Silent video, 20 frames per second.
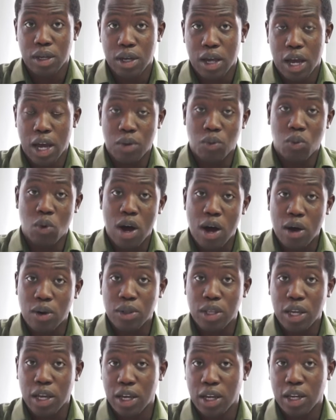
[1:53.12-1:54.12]
and while
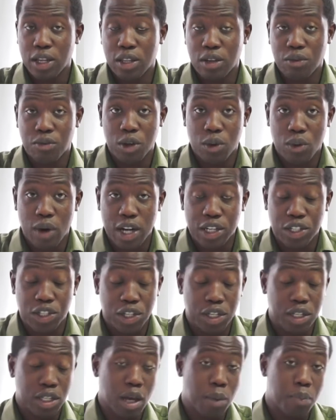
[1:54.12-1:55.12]
they're in the
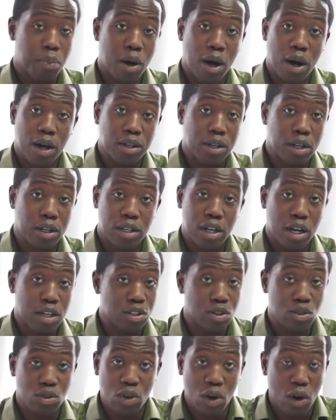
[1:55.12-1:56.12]
VYG, their partner
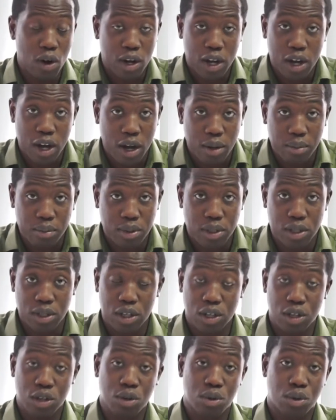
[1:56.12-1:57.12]
does not come to
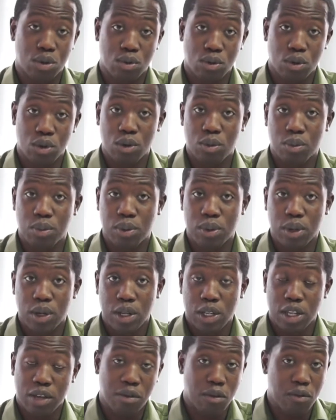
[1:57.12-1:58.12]
the youth group.
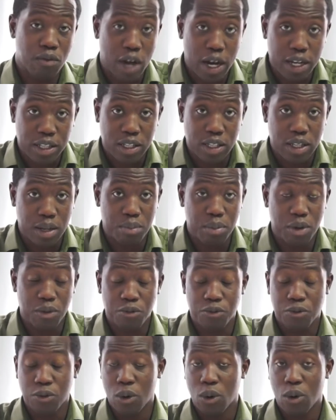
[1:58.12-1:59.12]
They've invited them
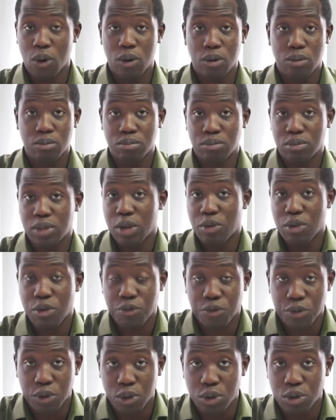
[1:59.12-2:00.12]
before, they
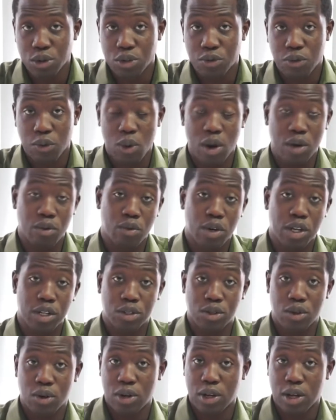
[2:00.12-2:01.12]
refuse for one
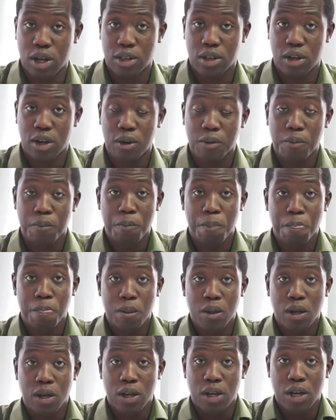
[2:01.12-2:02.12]
reason or another.
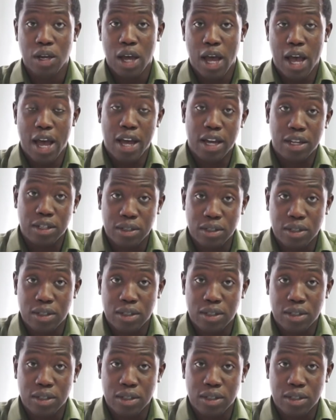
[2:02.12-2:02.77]
And